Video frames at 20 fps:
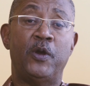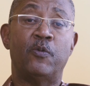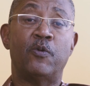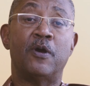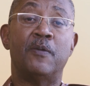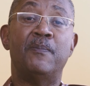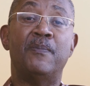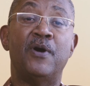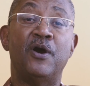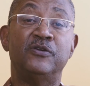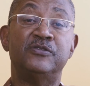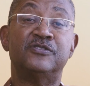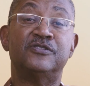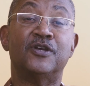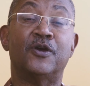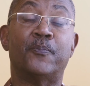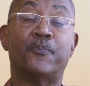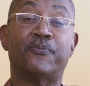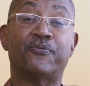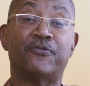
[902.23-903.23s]
We were
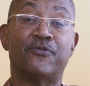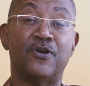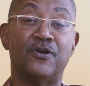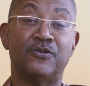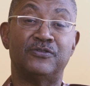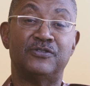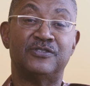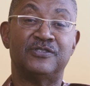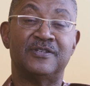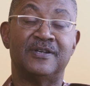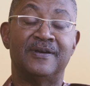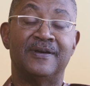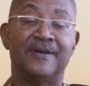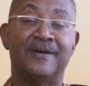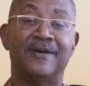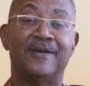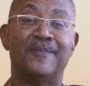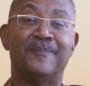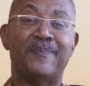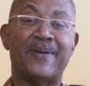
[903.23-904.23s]
most approached
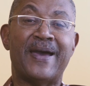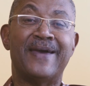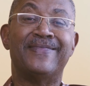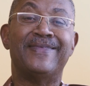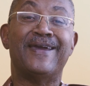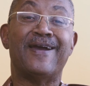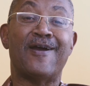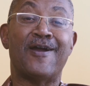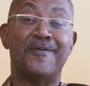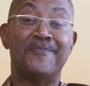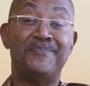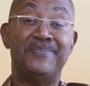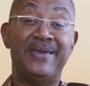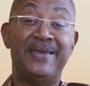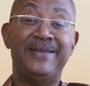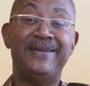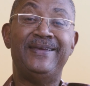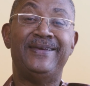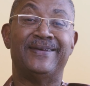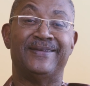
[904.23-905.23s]
by the
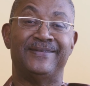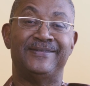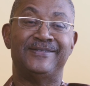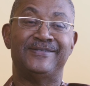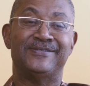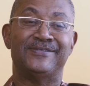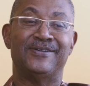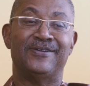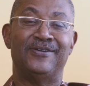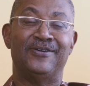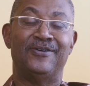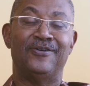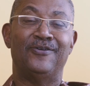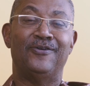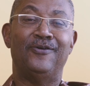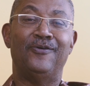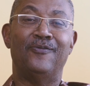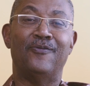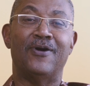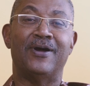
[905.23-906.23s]
Armenians
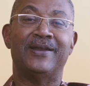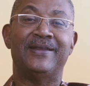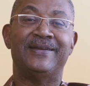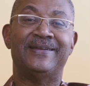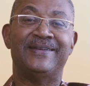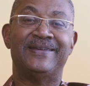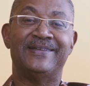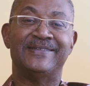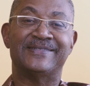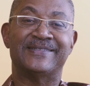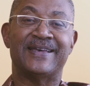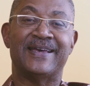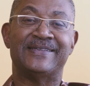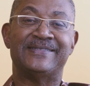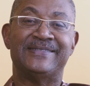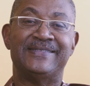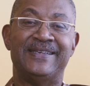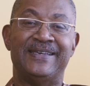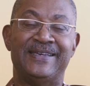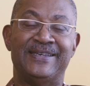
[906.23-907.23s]
who wanted to
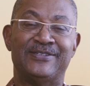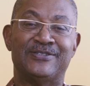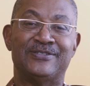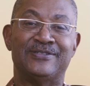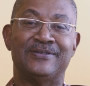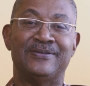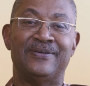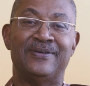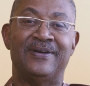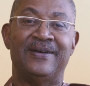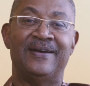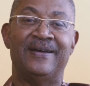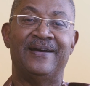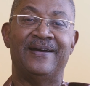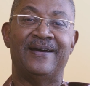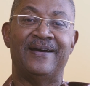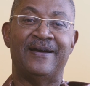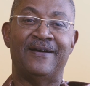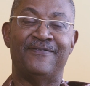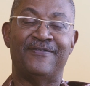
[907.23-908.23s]
discuss the issue
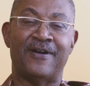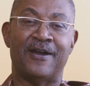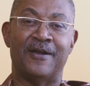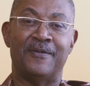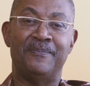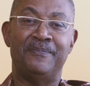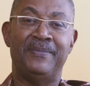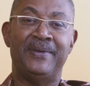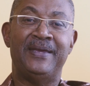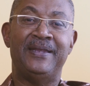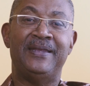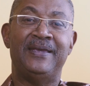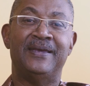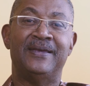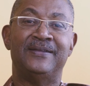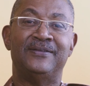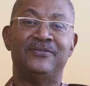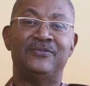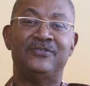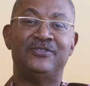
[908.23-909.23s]
of
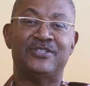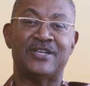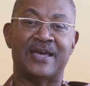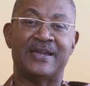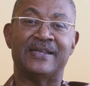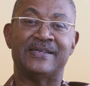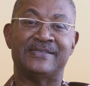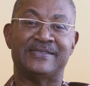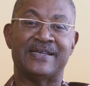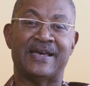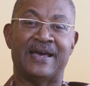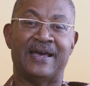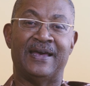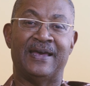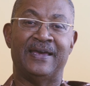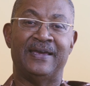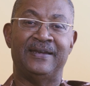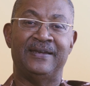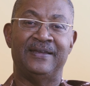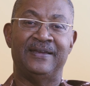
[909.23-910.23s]
Armenian
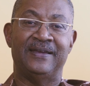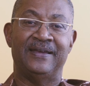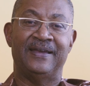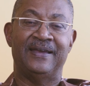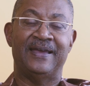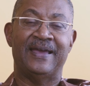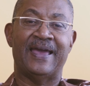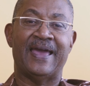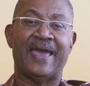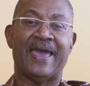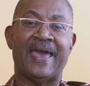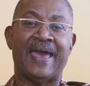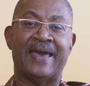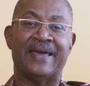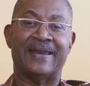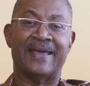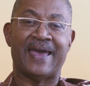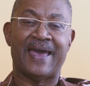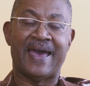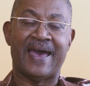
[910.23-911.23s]
genocide
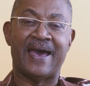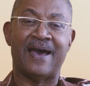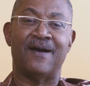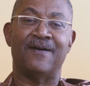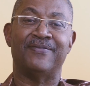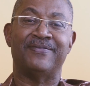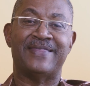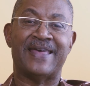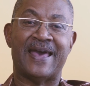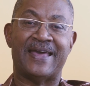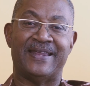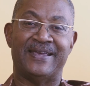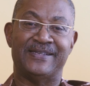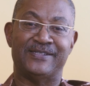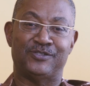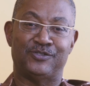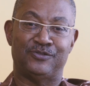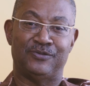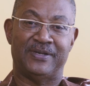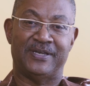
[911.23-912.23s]
and how that
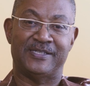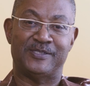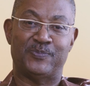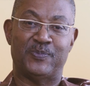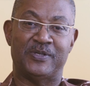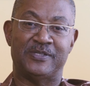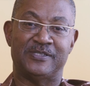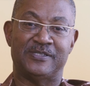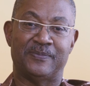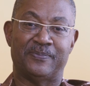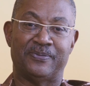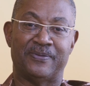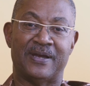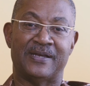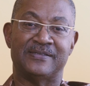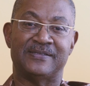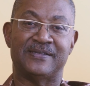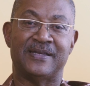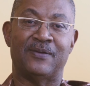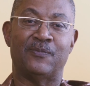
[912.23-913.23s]
history has been
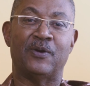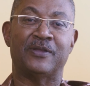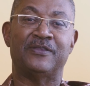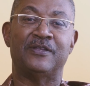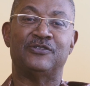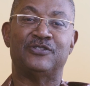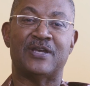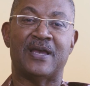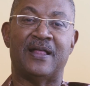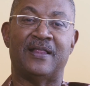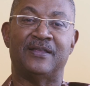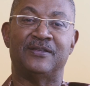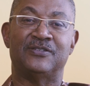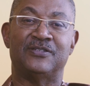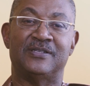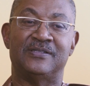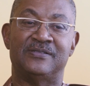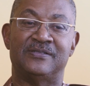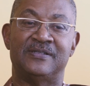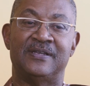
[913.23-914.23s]
suppressed and what the
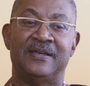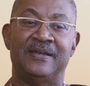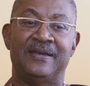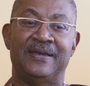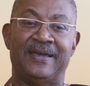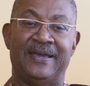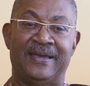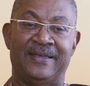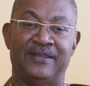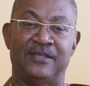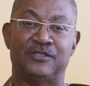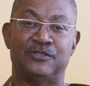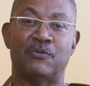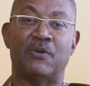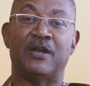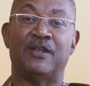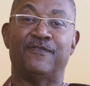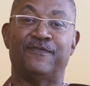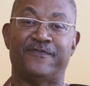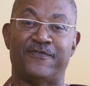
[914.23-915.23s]
challenges in the
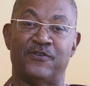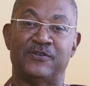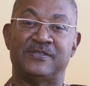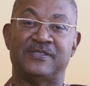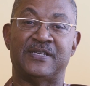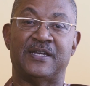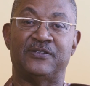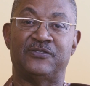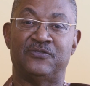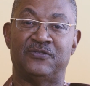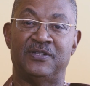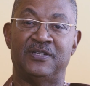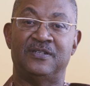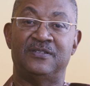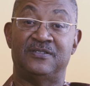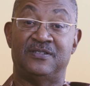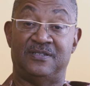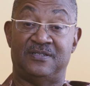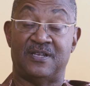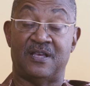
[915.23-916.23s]
21st century
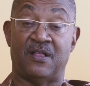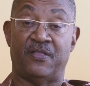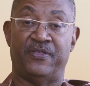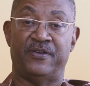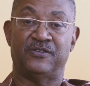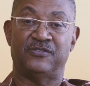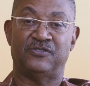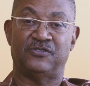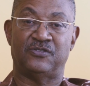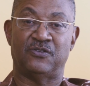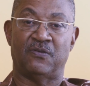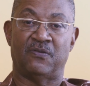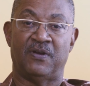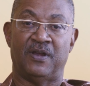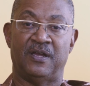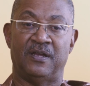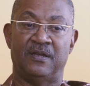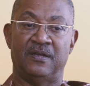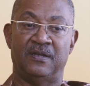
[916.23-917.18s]
to tell their story.